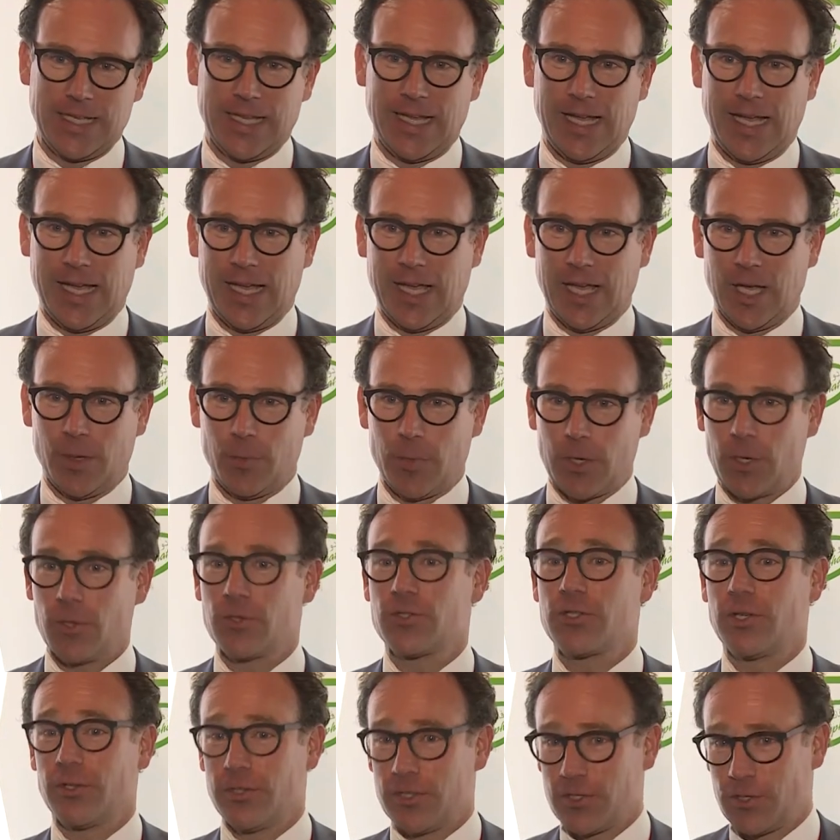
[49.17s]
Uh, but
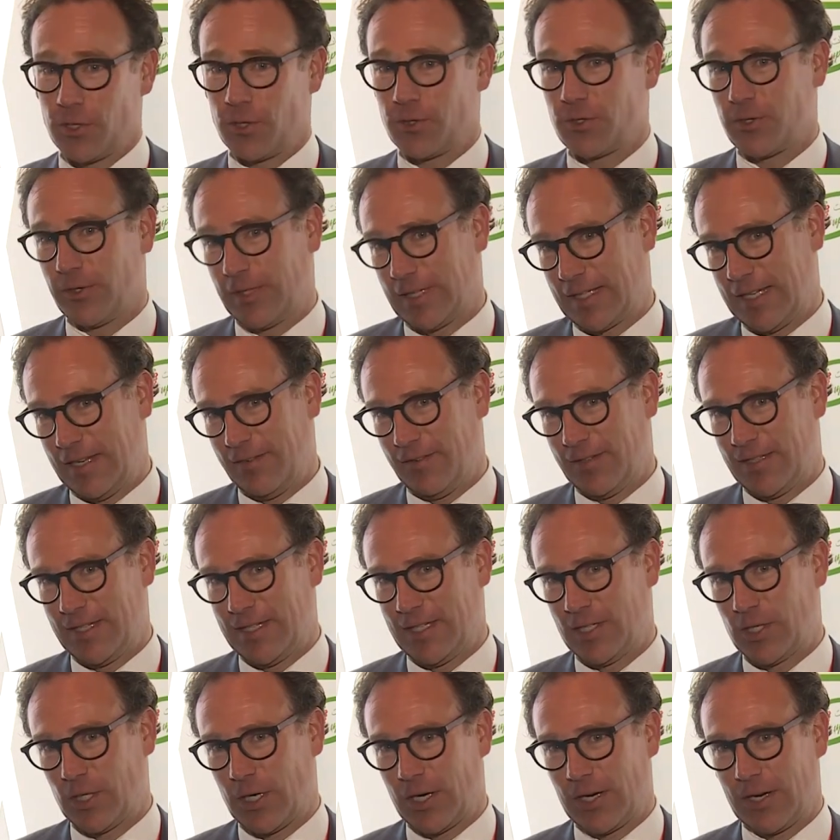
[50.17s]
also the social
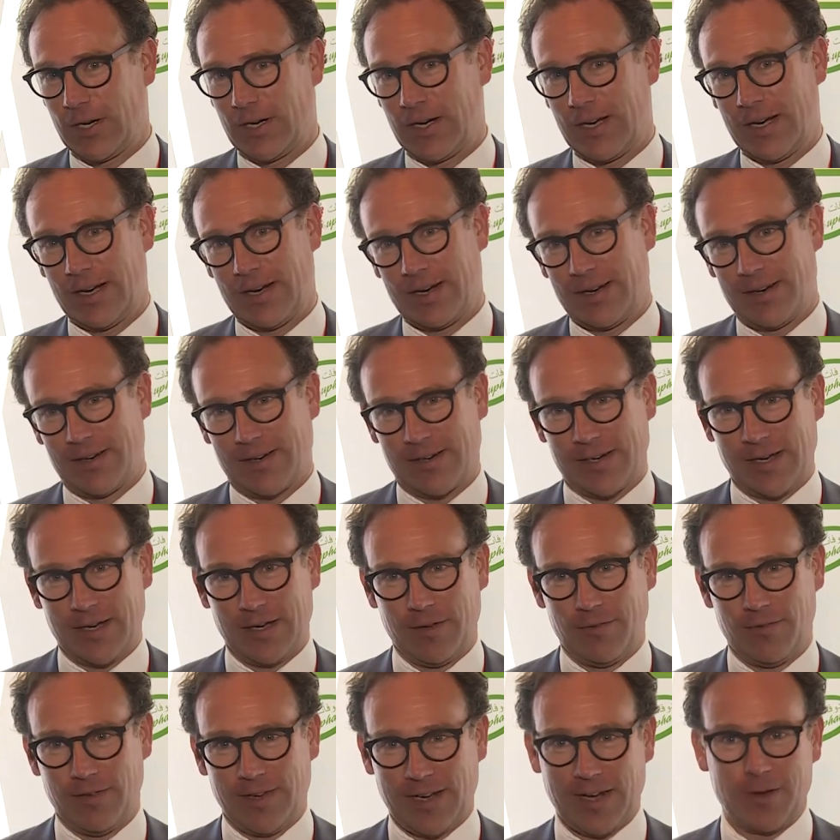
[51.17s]
activities are, are
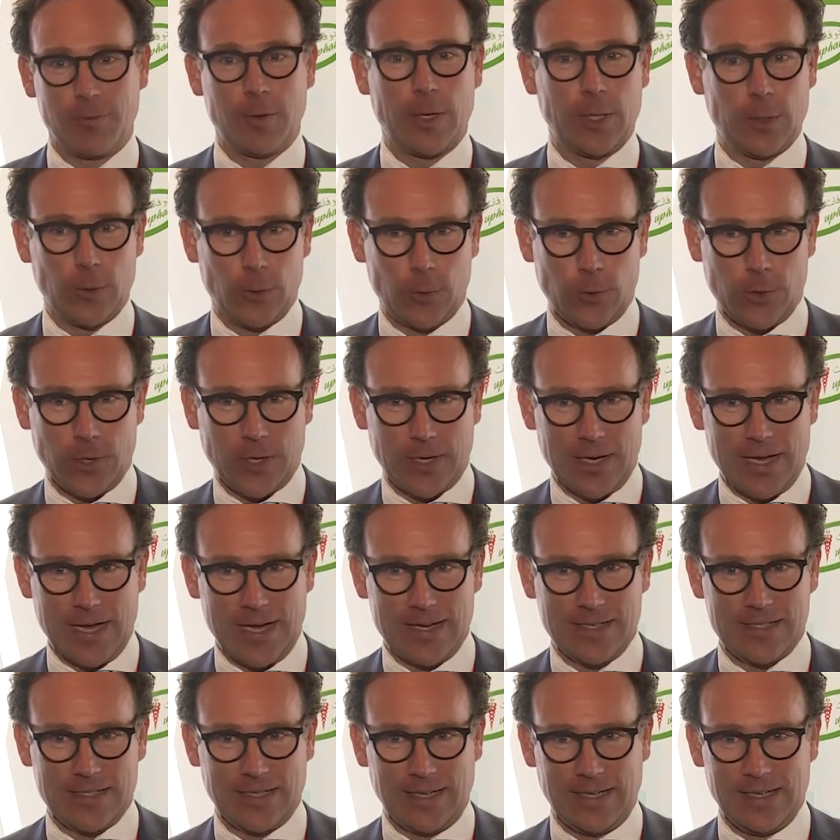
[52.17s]
uh, very well
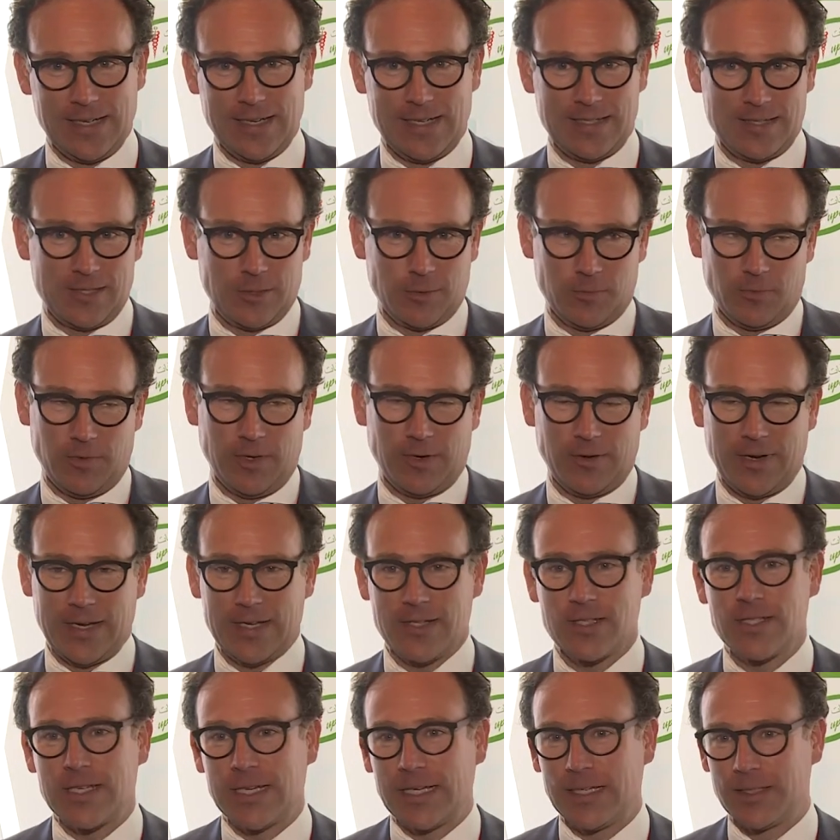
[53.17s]
organized and it's very
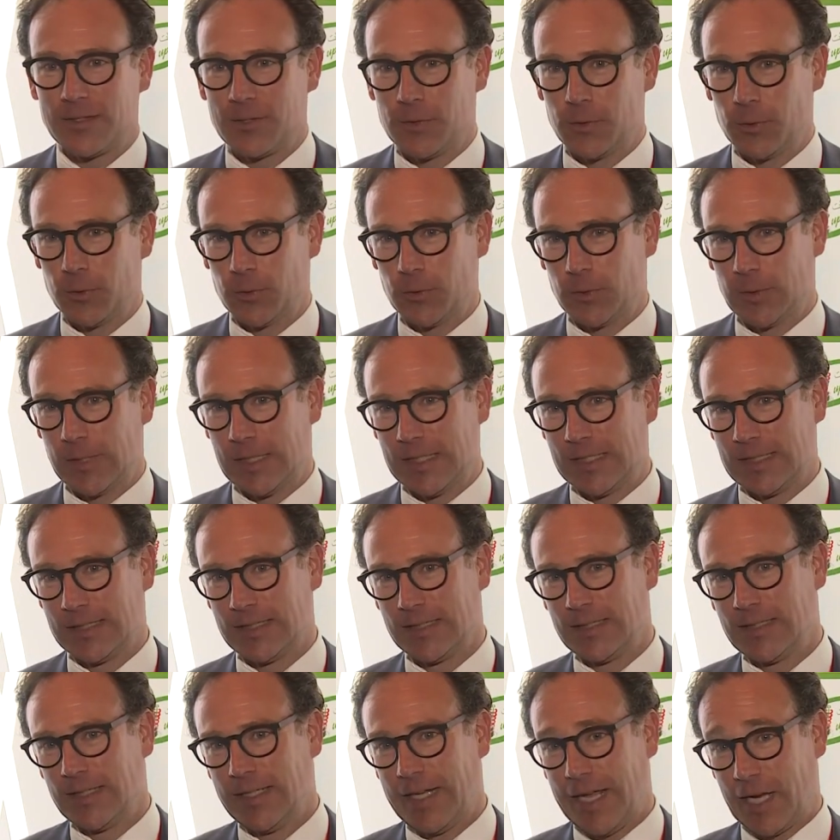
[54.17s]
interesting to uh,
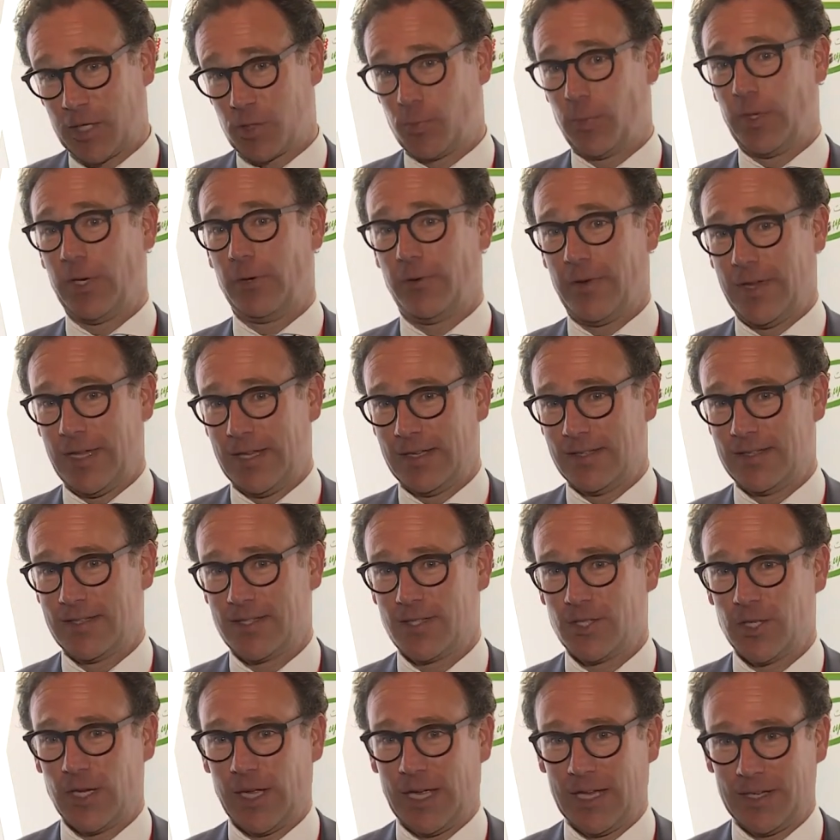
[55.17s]

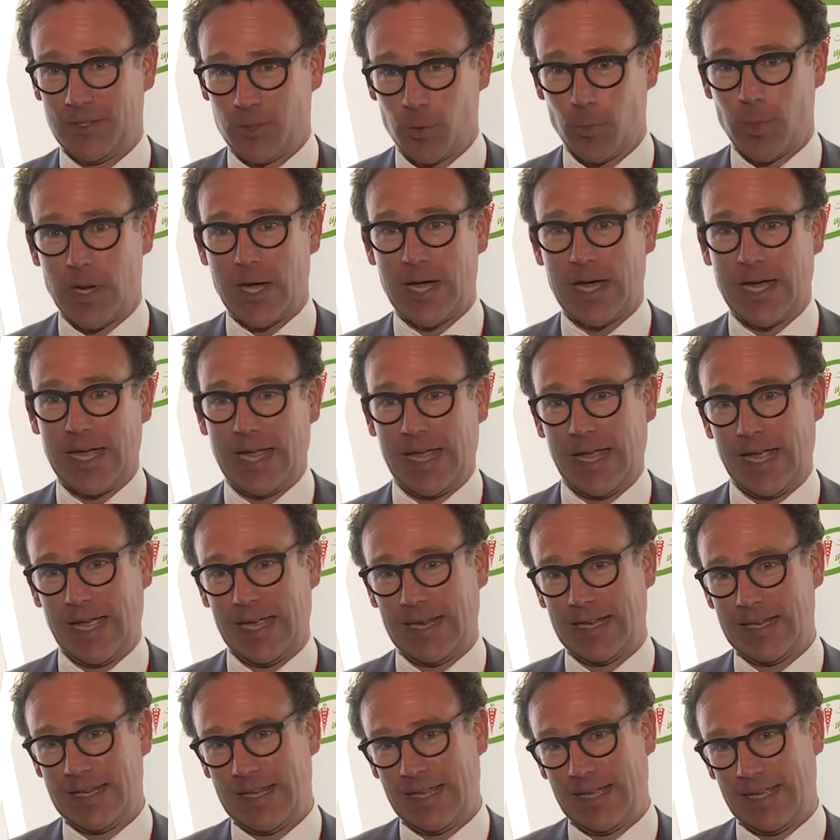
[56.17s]
experience Dubai
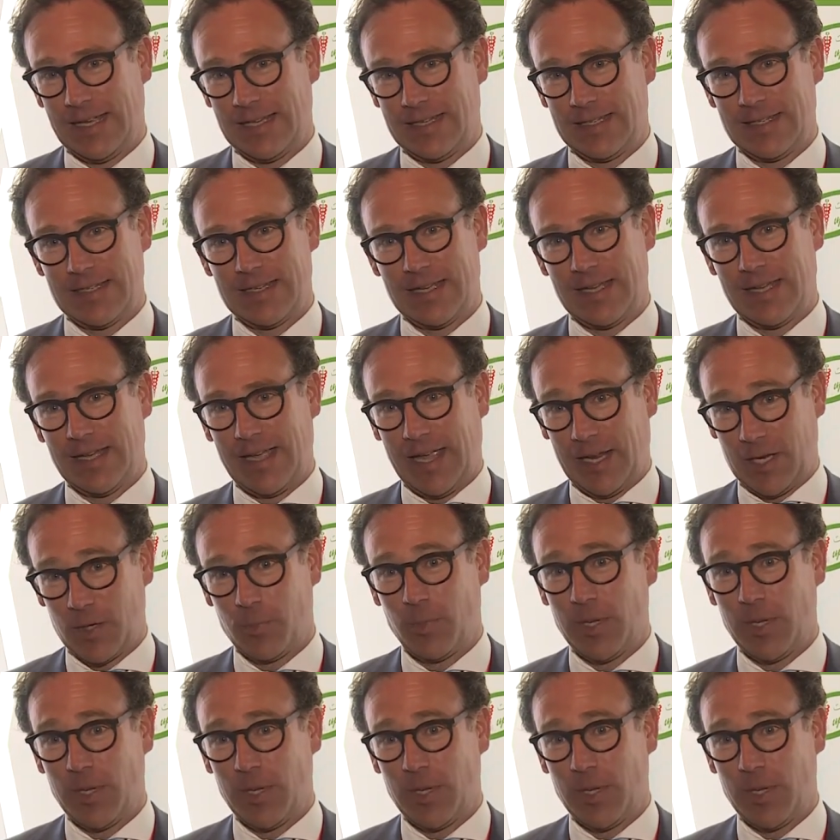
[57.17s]
and, and, and the